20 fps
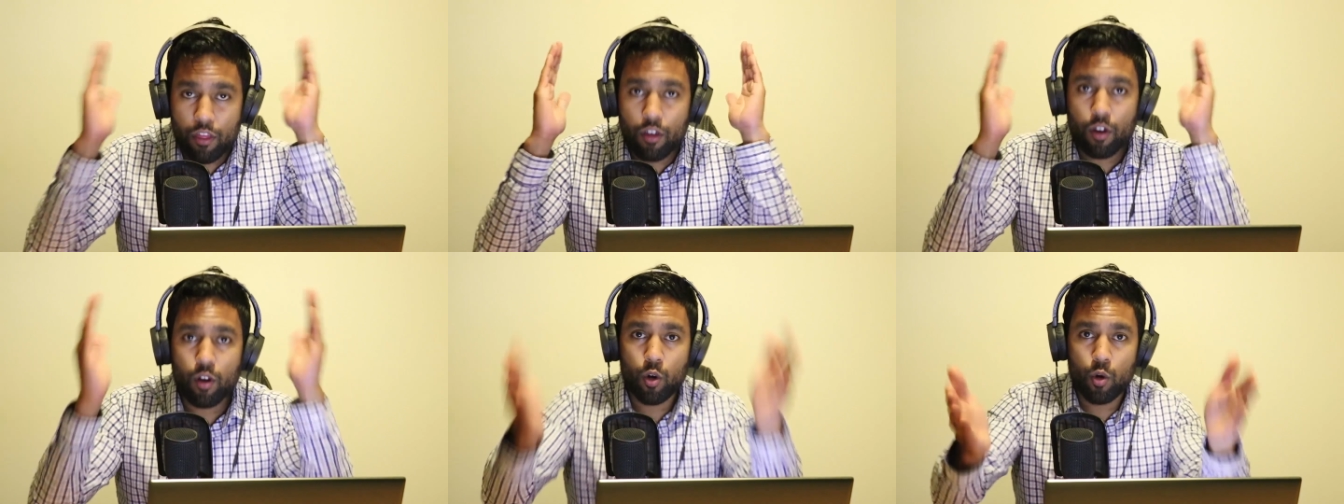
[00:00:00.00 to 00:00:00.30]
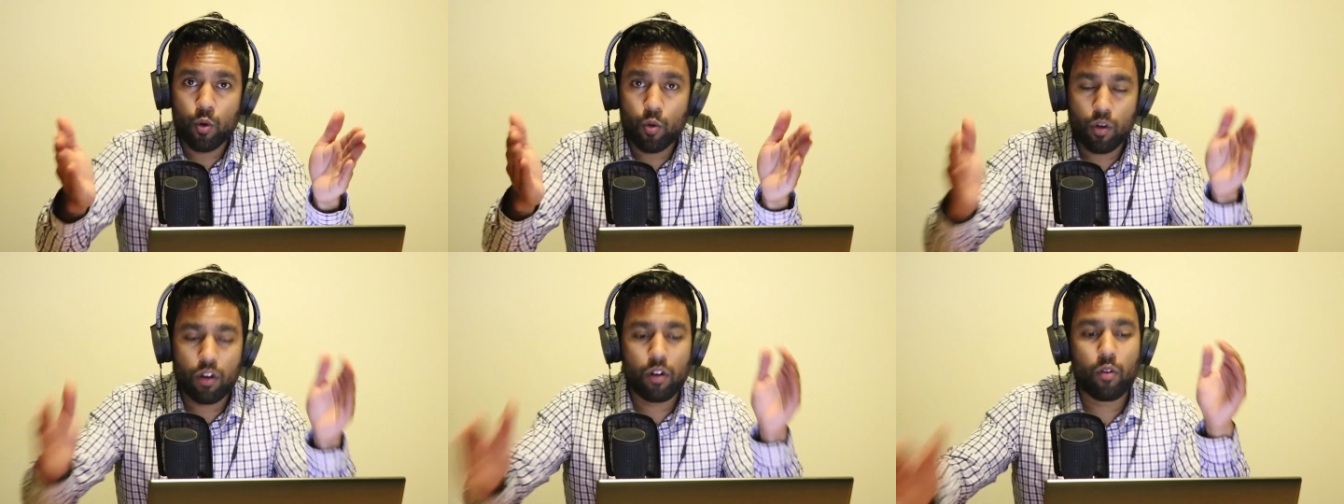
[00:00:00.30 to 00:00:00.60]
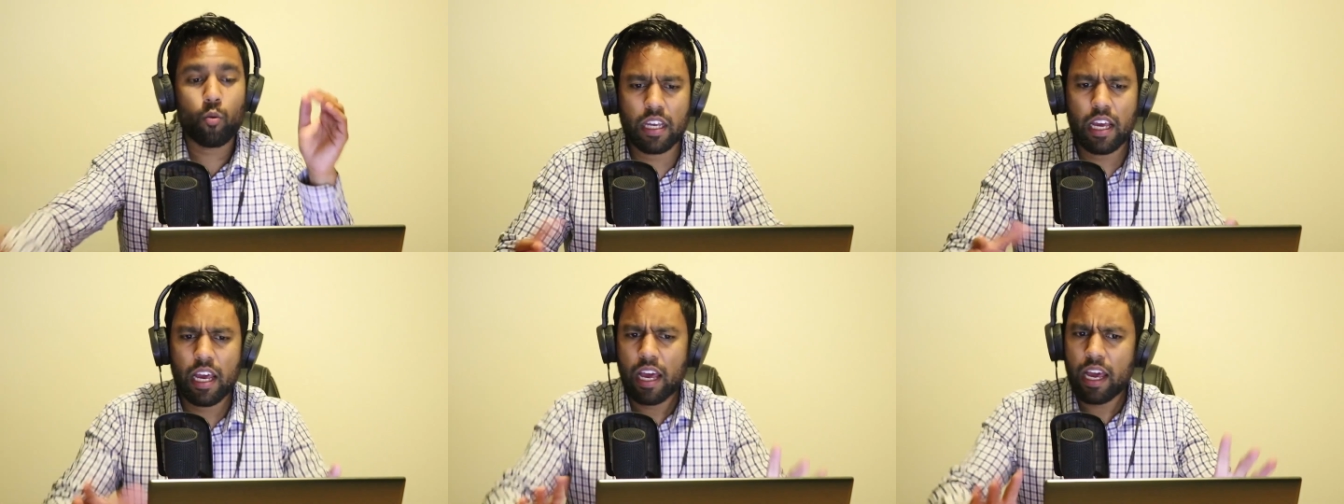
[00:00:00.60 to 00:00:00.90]
The W H
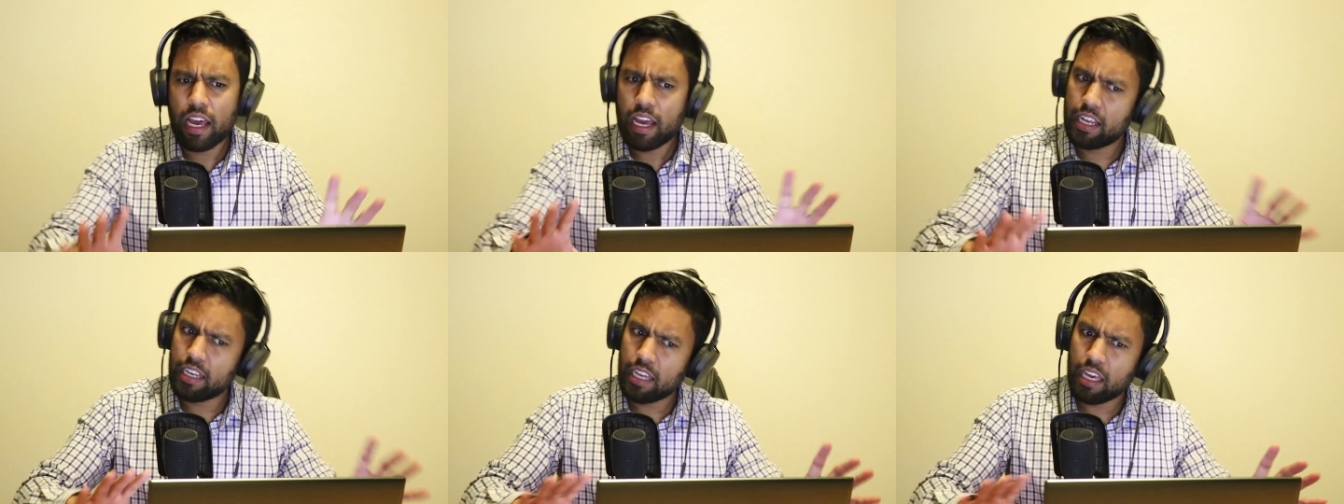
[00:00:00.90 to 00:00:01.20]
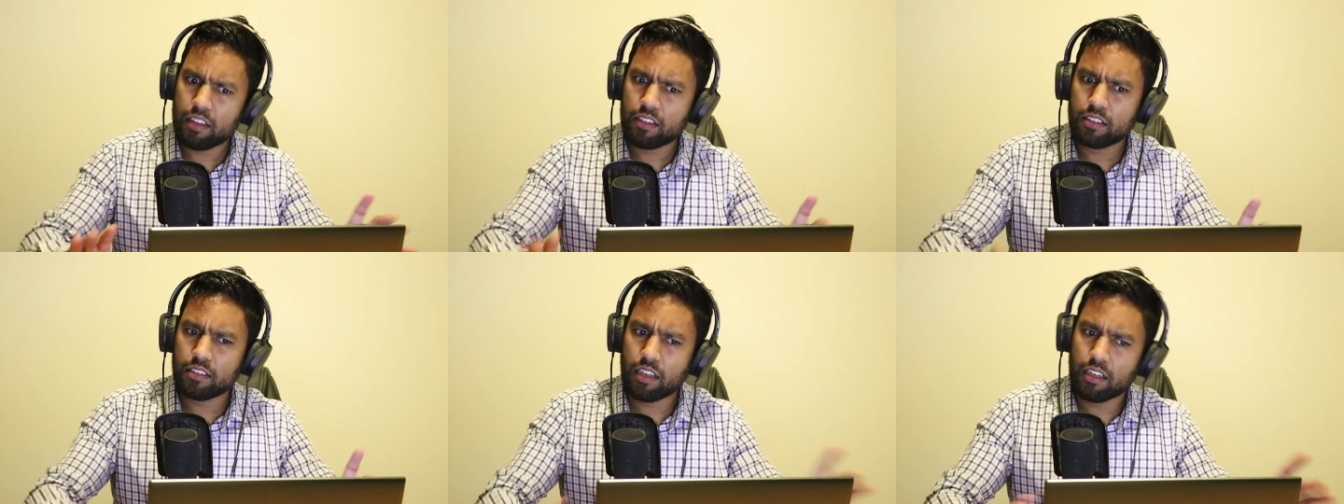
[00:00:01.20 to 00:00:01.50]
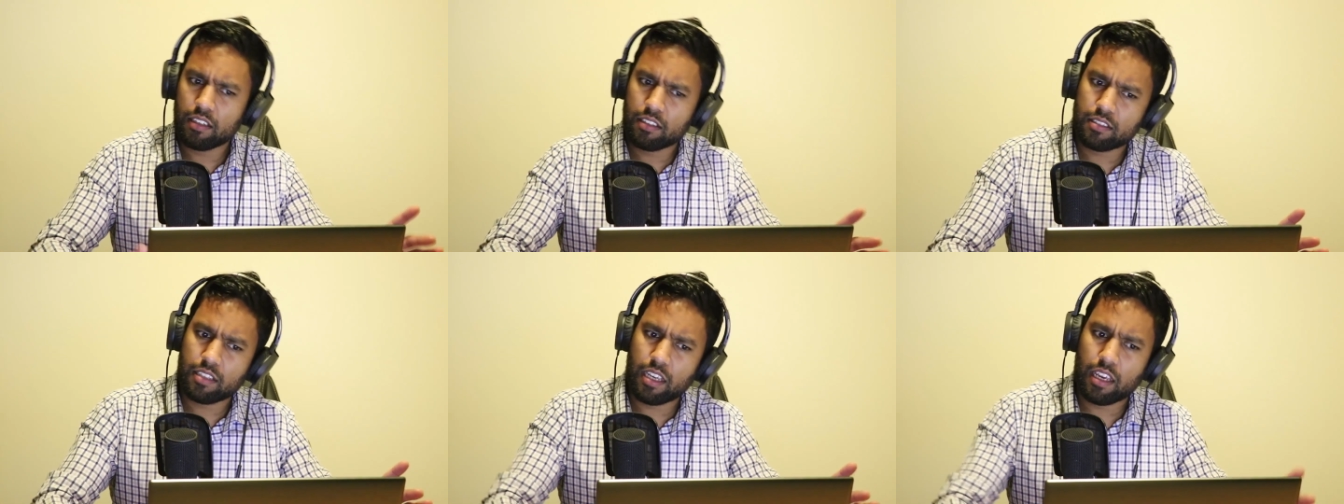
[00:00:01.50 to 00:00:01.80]
O. And now they're
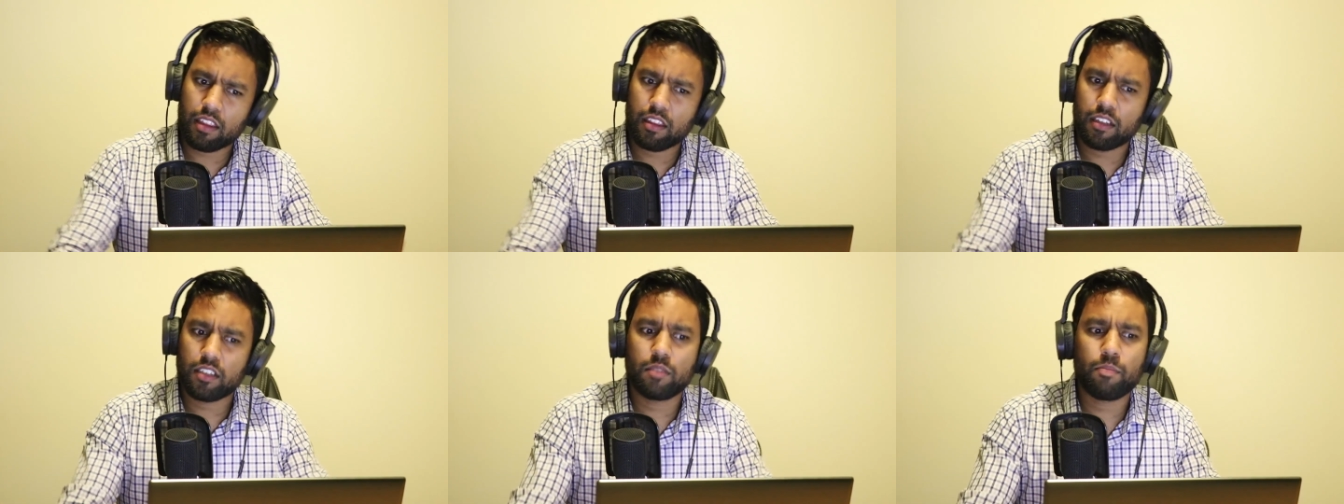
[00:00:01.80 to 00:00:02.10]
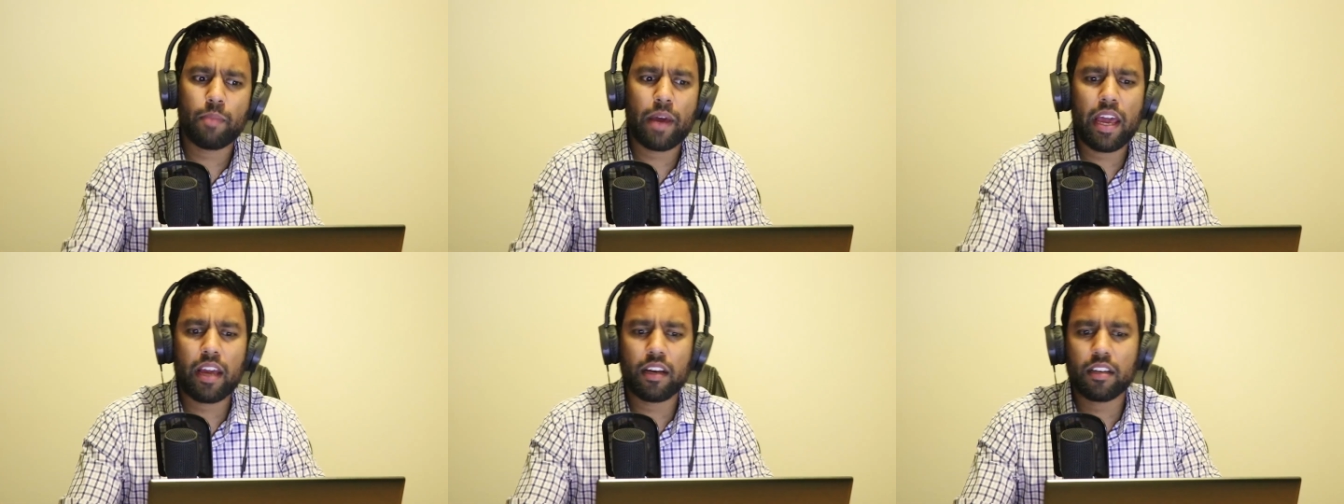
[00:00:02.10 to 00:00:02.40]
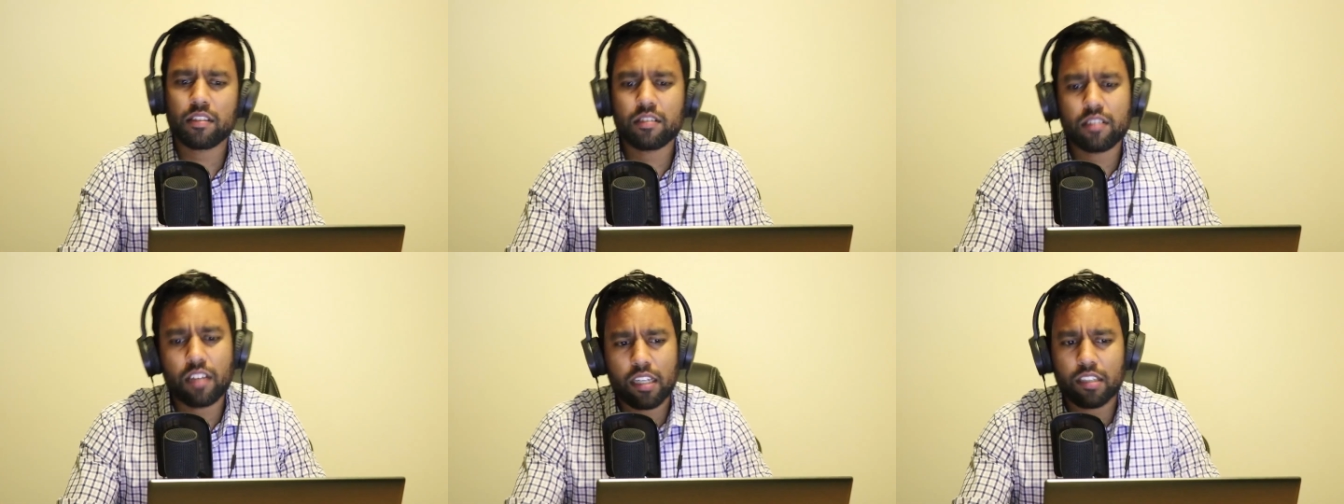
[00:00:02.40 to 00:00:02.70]
starting to take things back
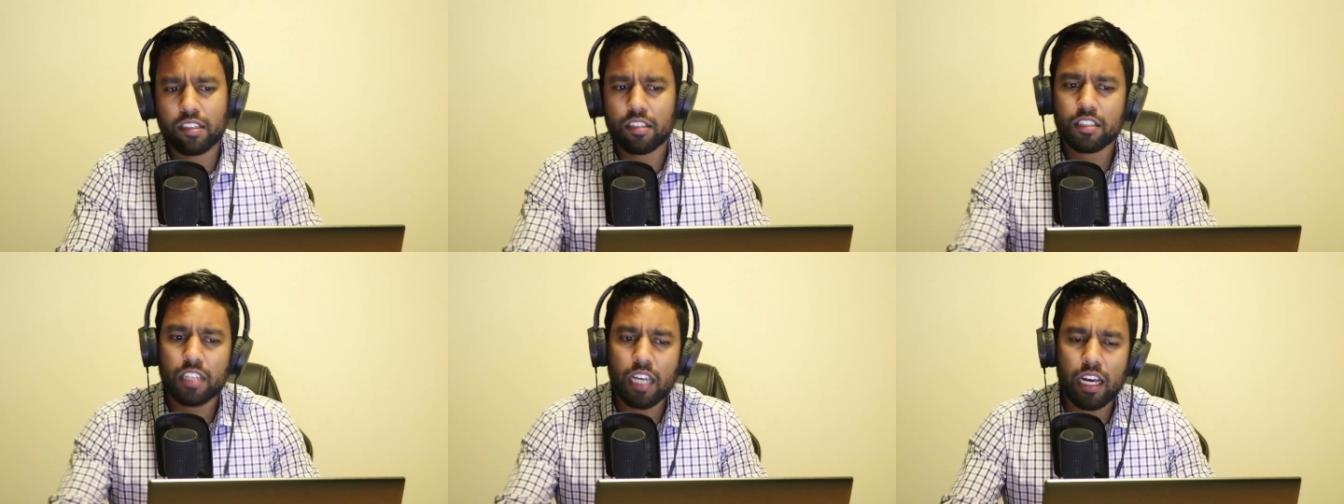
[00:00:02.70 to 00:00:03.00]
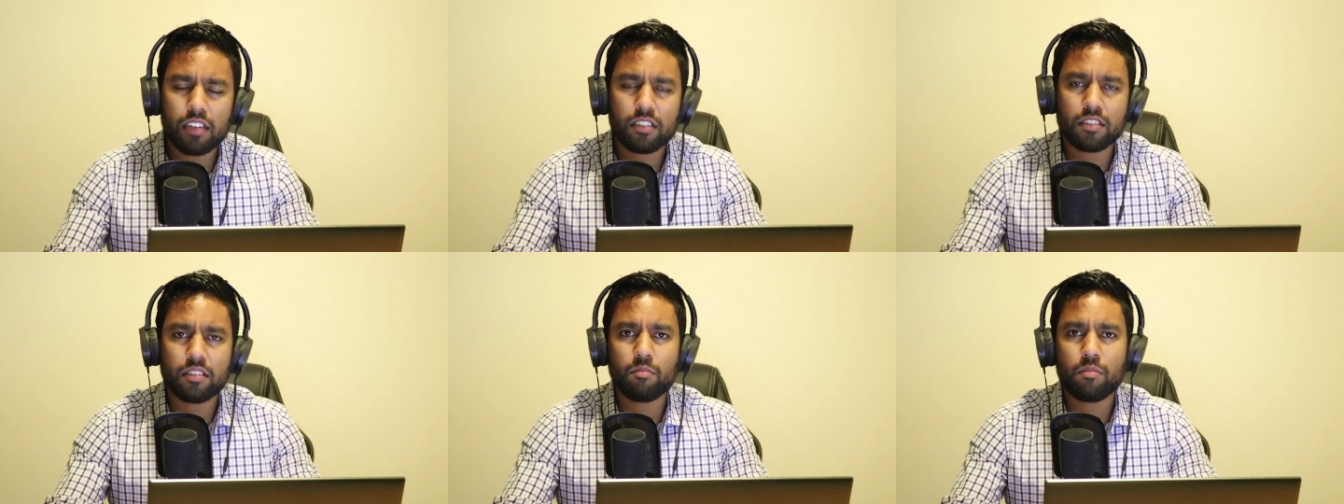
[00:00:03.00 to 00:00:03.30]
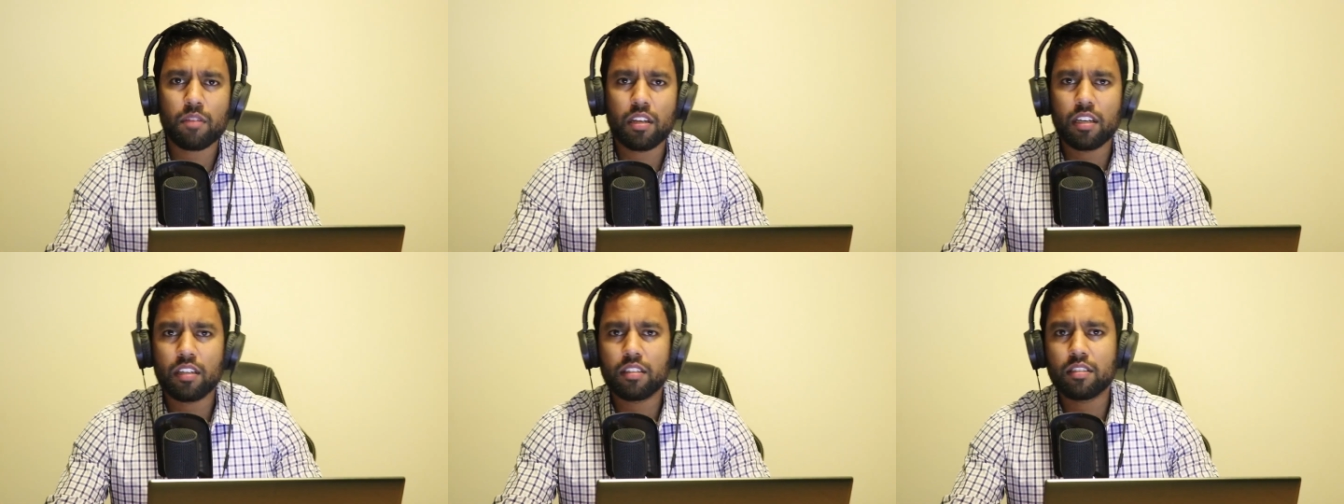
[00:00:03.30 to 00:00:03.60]
and starting to change some
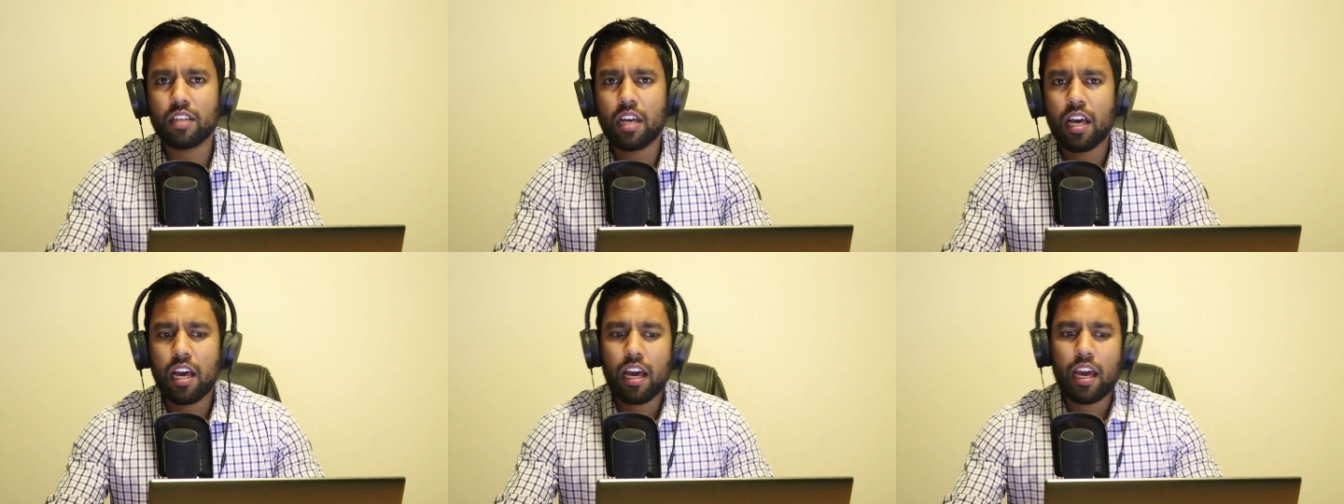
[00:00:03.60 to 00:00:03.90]
things,